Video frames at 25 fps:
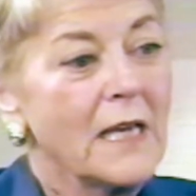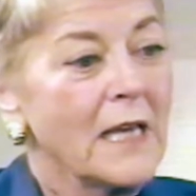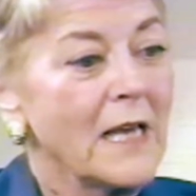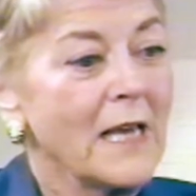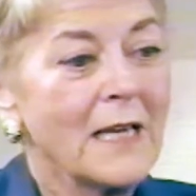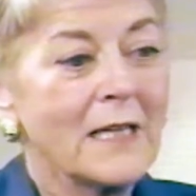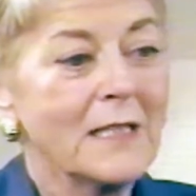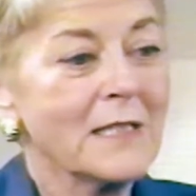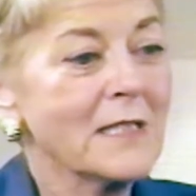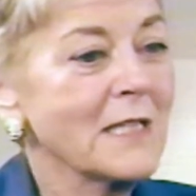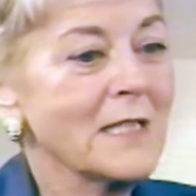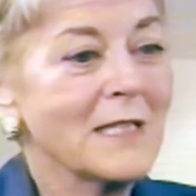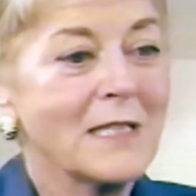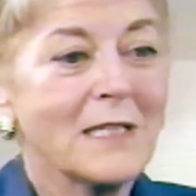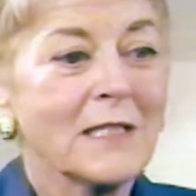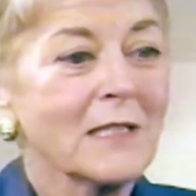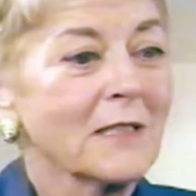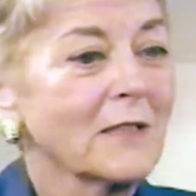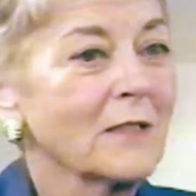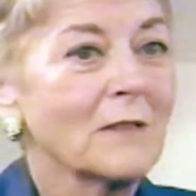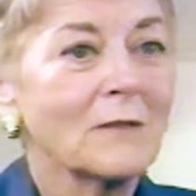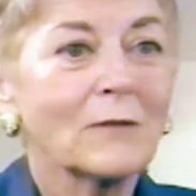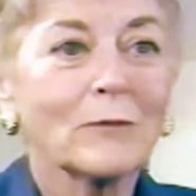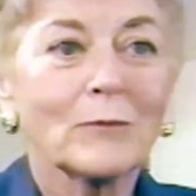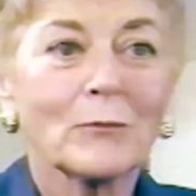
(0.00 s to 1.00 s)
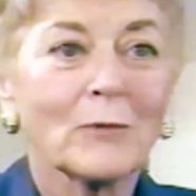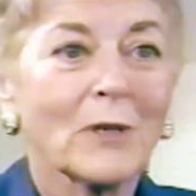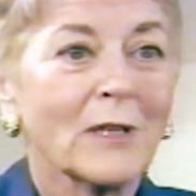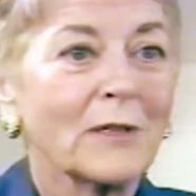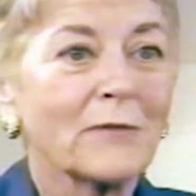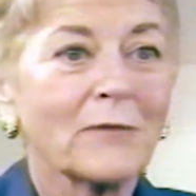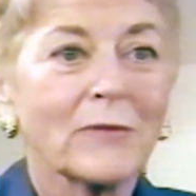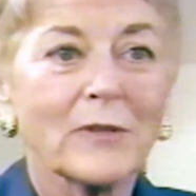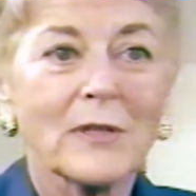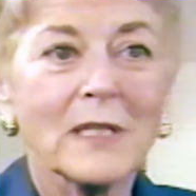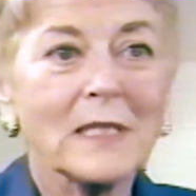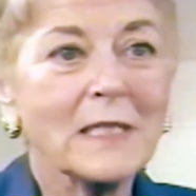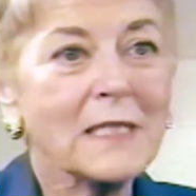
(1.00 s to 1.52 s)
and still
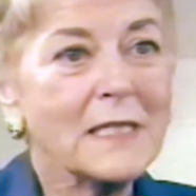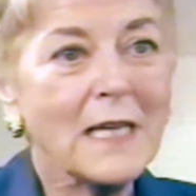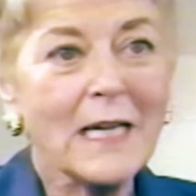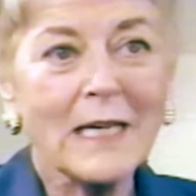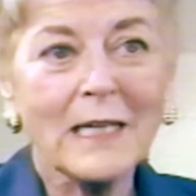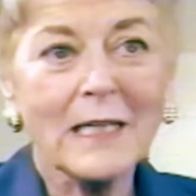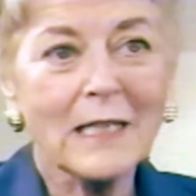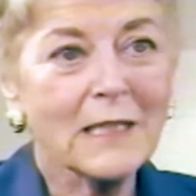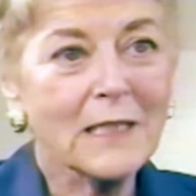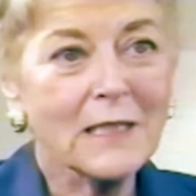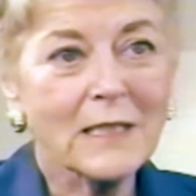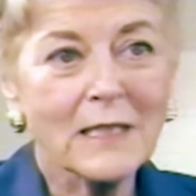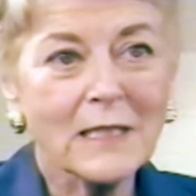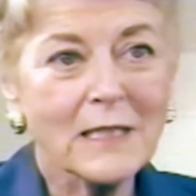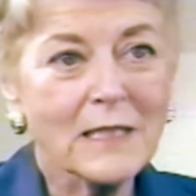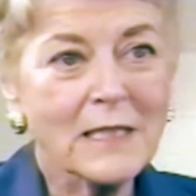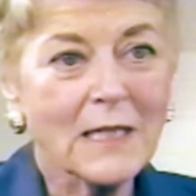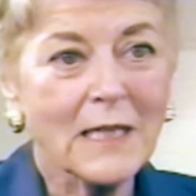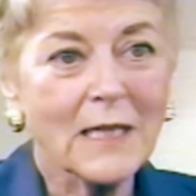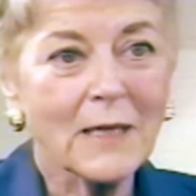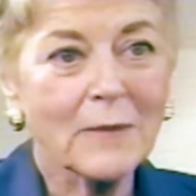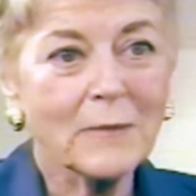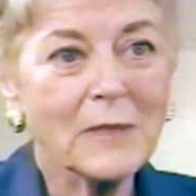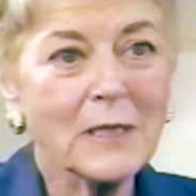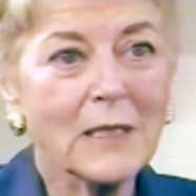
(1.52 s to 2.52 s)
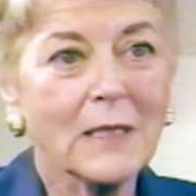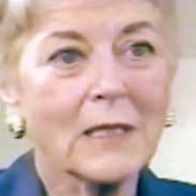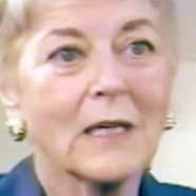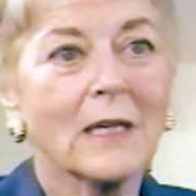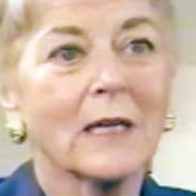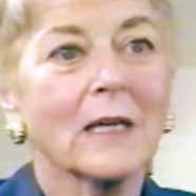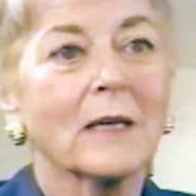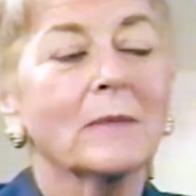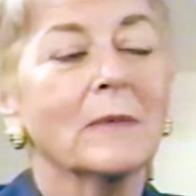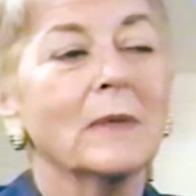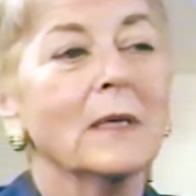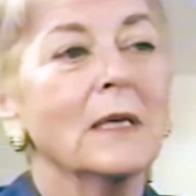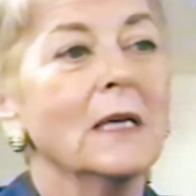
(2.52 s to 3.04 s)
run for the Senate at the same
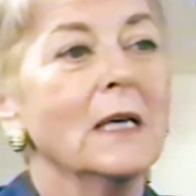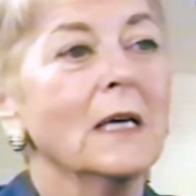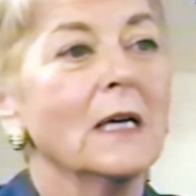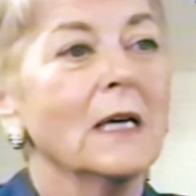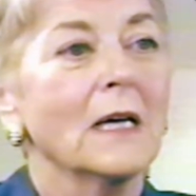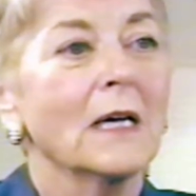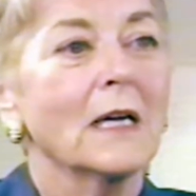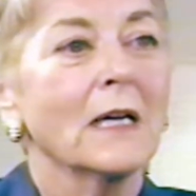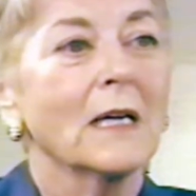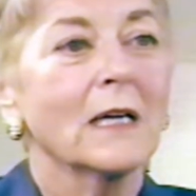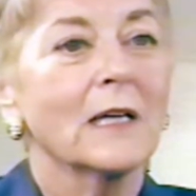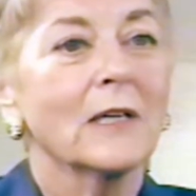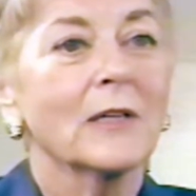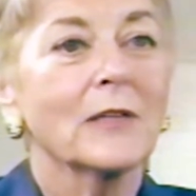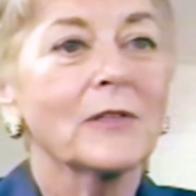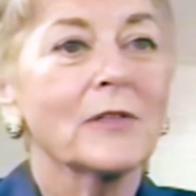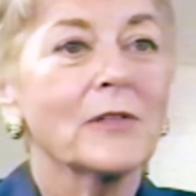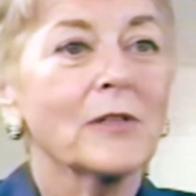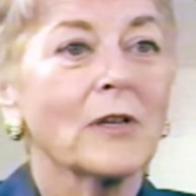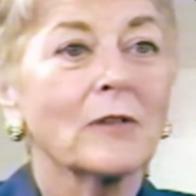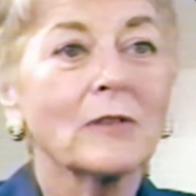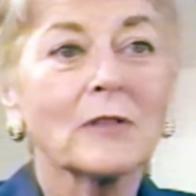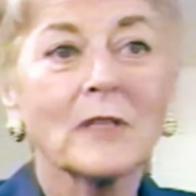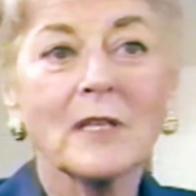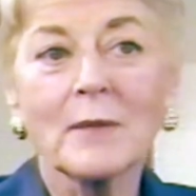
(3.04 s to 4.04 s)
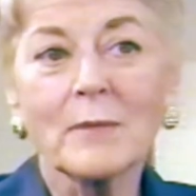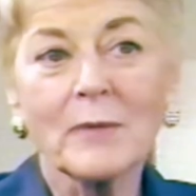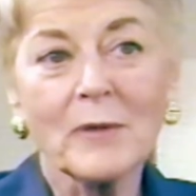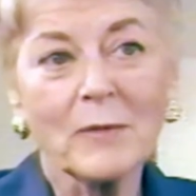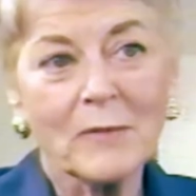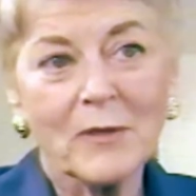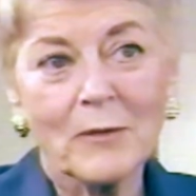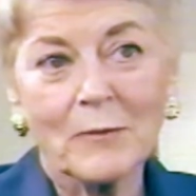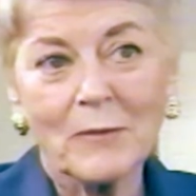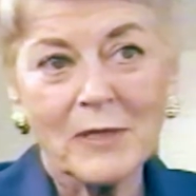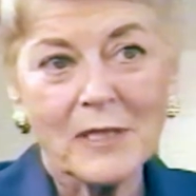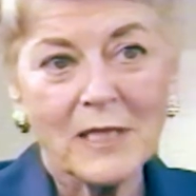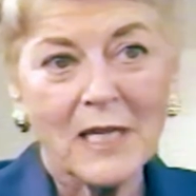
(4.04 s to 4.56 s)
time. Mm-hmm. uh, Joe
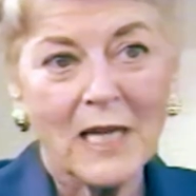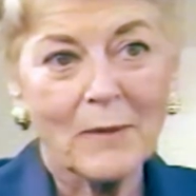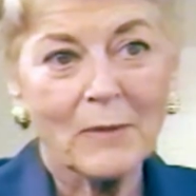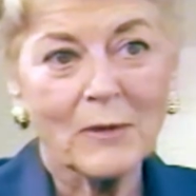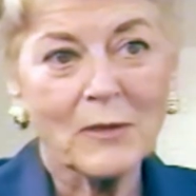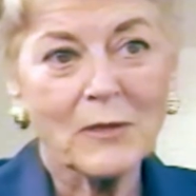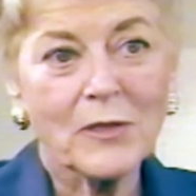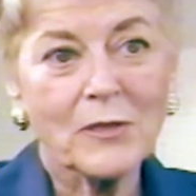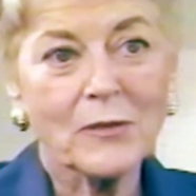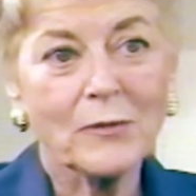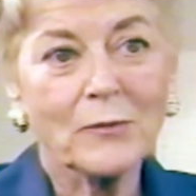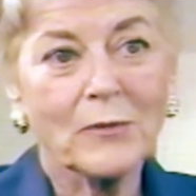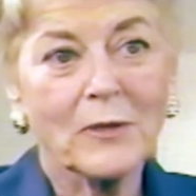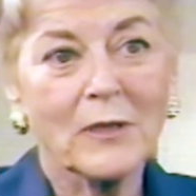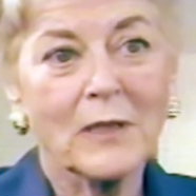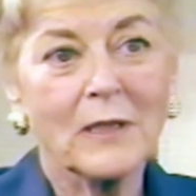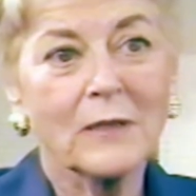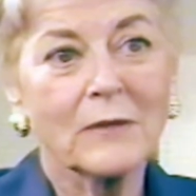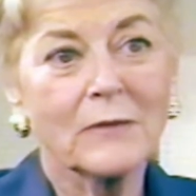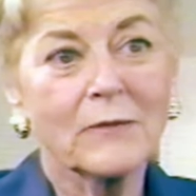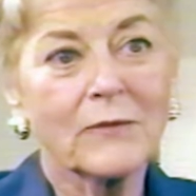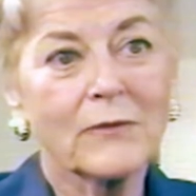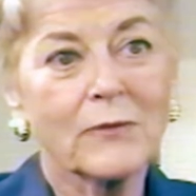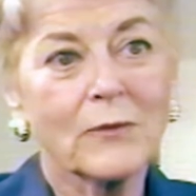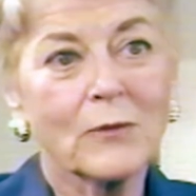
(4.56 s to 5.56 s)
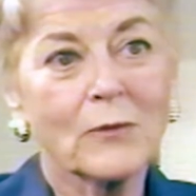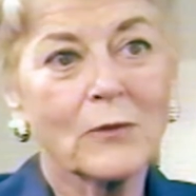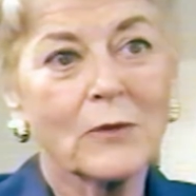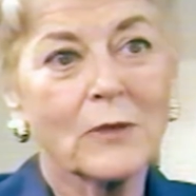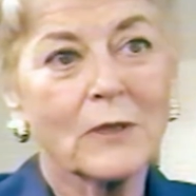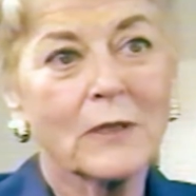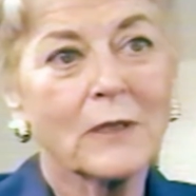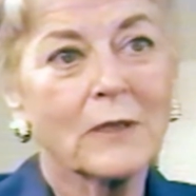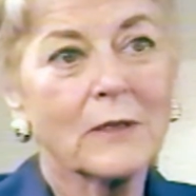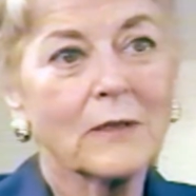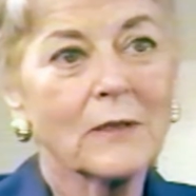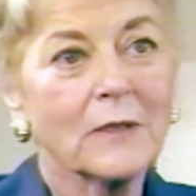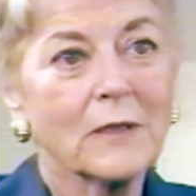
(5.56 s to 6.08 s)
Lieberman was able to run
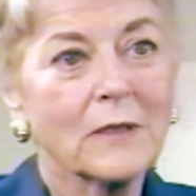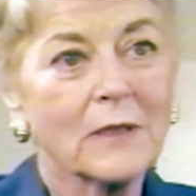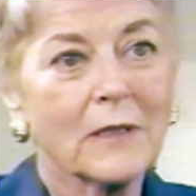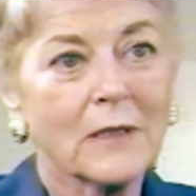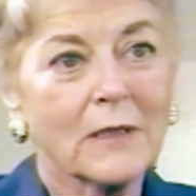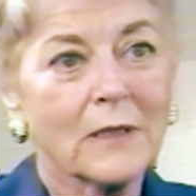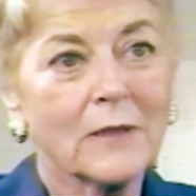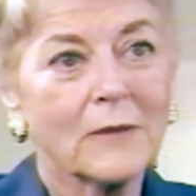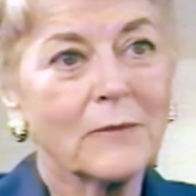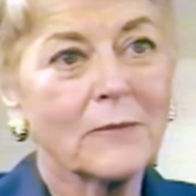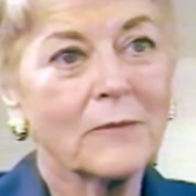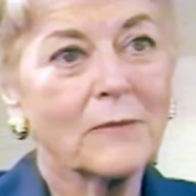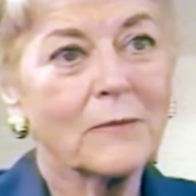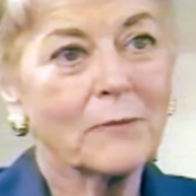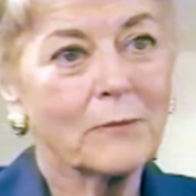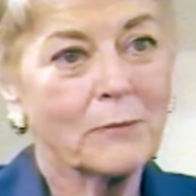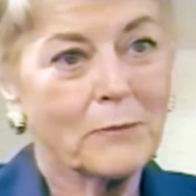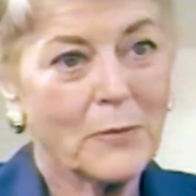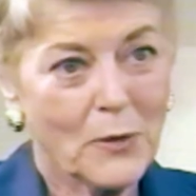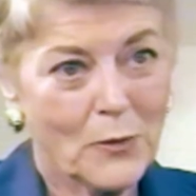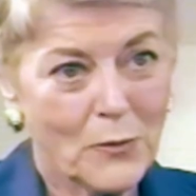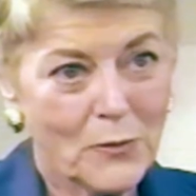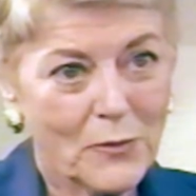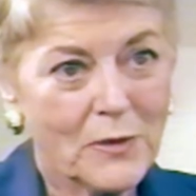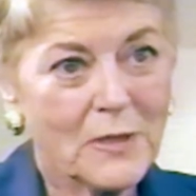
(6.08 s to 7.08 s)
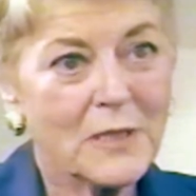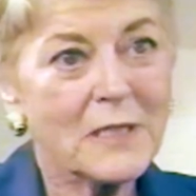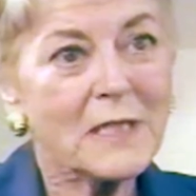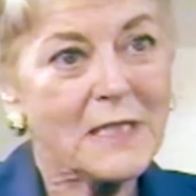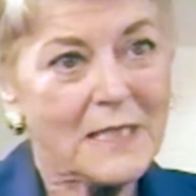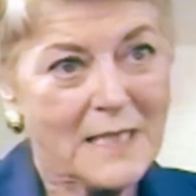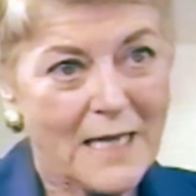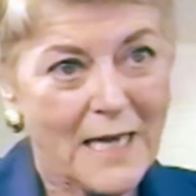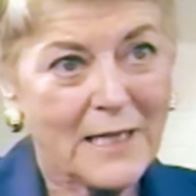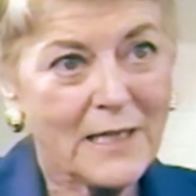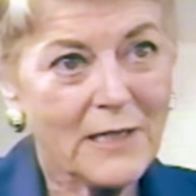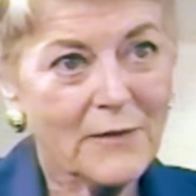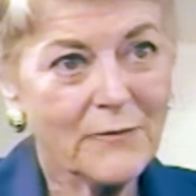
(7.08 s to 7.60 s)
for um, both the
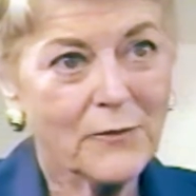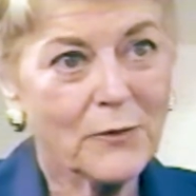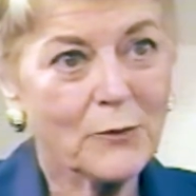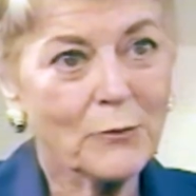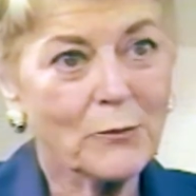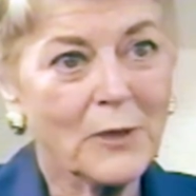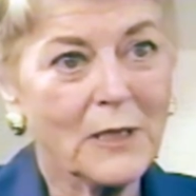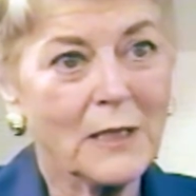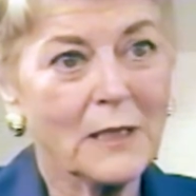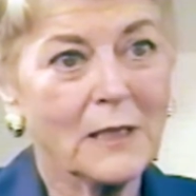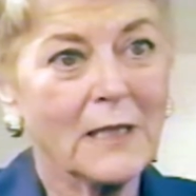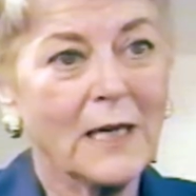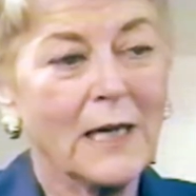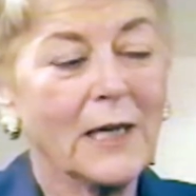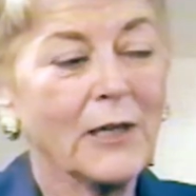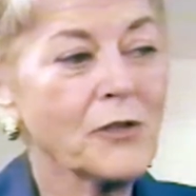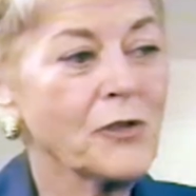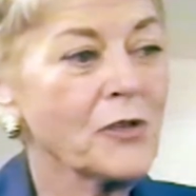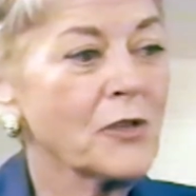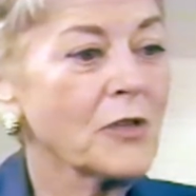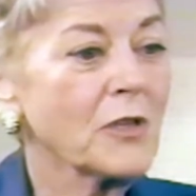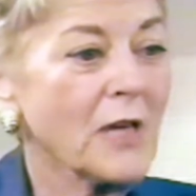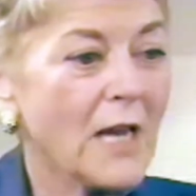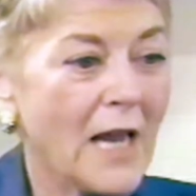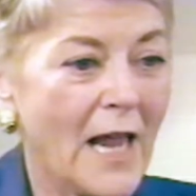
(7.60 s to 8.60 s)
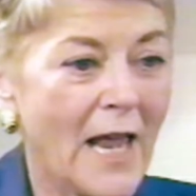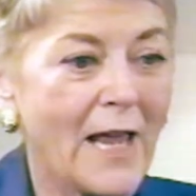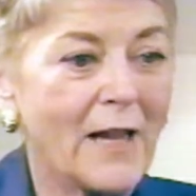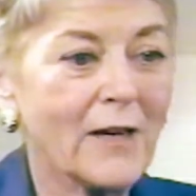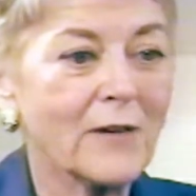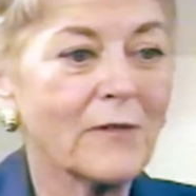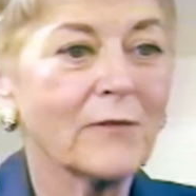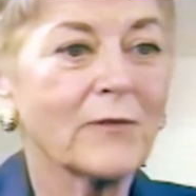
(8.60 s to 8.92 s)
Senate for re-election and